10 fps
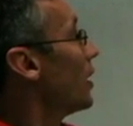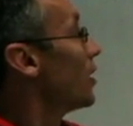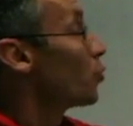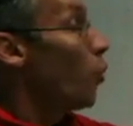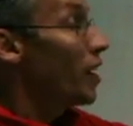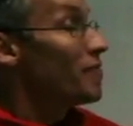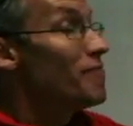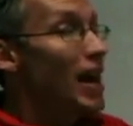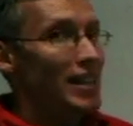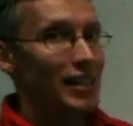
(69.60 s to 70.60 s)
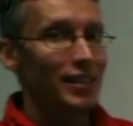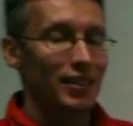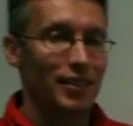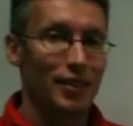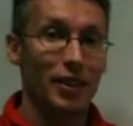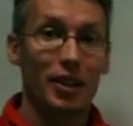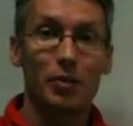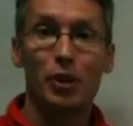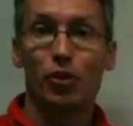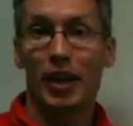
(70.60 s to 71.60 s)
is one of many that are going
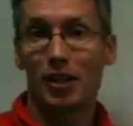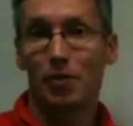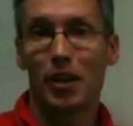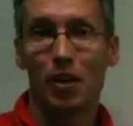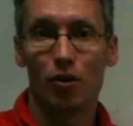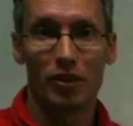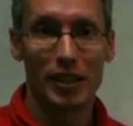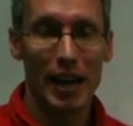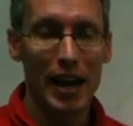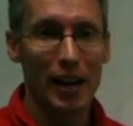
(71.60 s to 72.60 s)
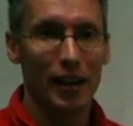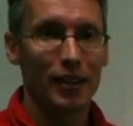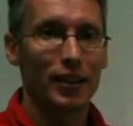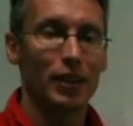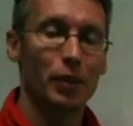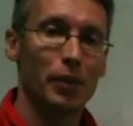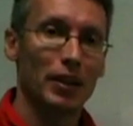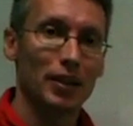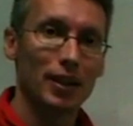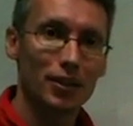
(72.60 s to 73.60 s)
to be transmitted over the air. And we
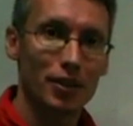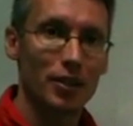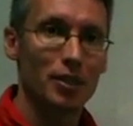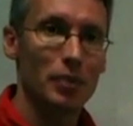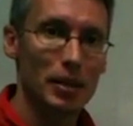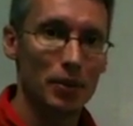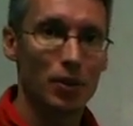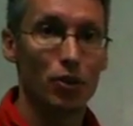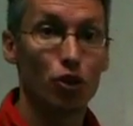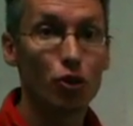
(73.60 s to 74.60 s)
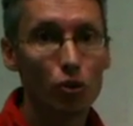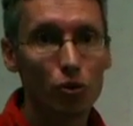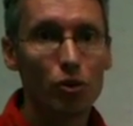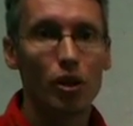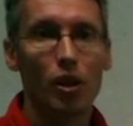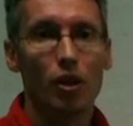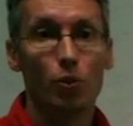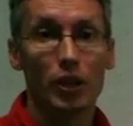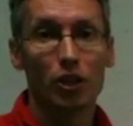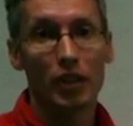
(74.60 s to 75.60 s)
want the listener to be able to choose
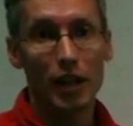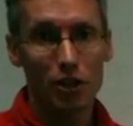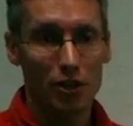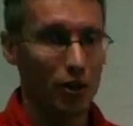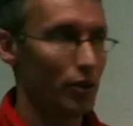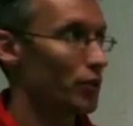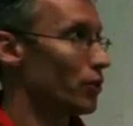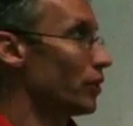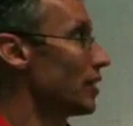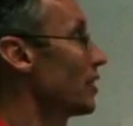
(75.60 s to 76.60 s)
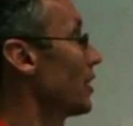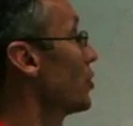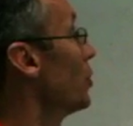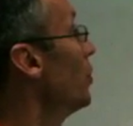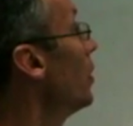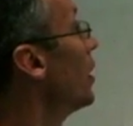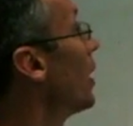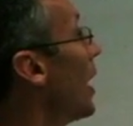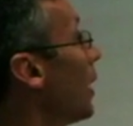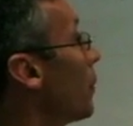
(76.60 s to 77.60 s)
which station they're listening to.
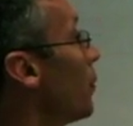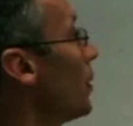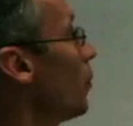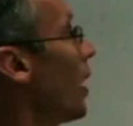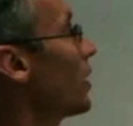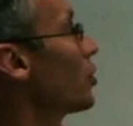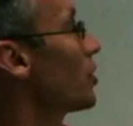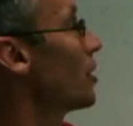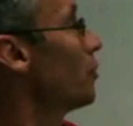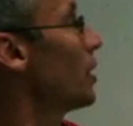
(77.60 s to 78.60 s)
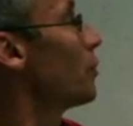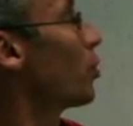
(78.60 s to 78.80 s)
And we wouldn't want to just simply